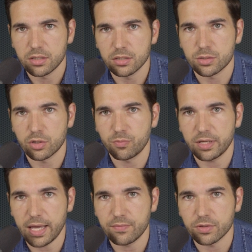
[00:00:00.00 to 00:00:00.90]
this sort of
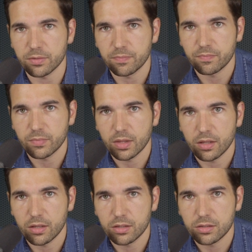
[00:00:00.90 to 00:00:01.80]
behavior.
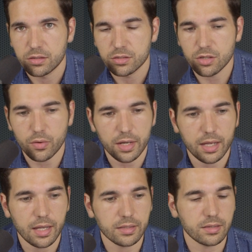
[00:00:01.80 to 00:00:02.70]
So,
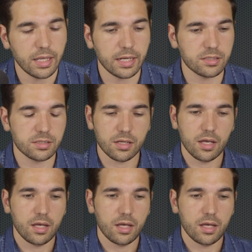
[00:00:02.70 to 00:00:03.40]
it, like, it's